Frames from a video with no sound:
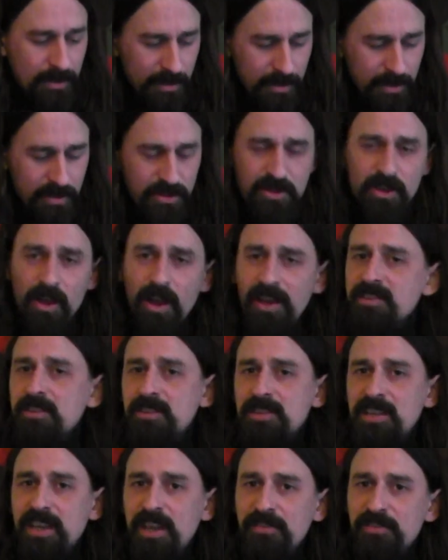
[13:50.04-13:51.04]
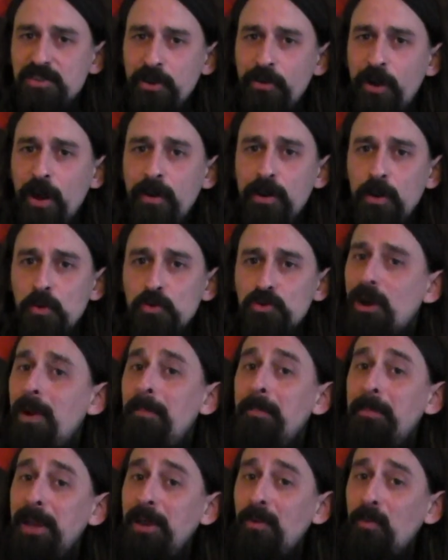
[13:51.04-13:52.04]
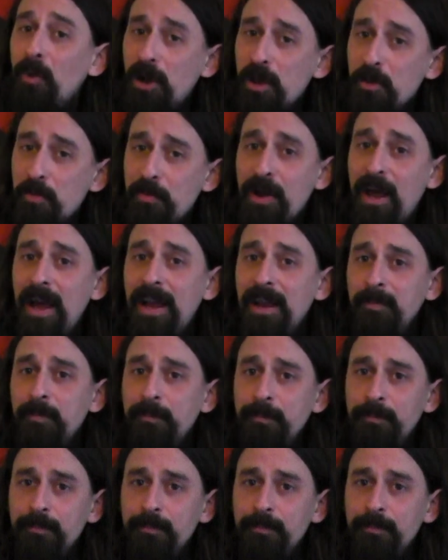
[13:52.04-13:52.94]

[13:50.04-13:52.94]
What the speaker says: It's nice because it gives you your own little drum beat while you're playing.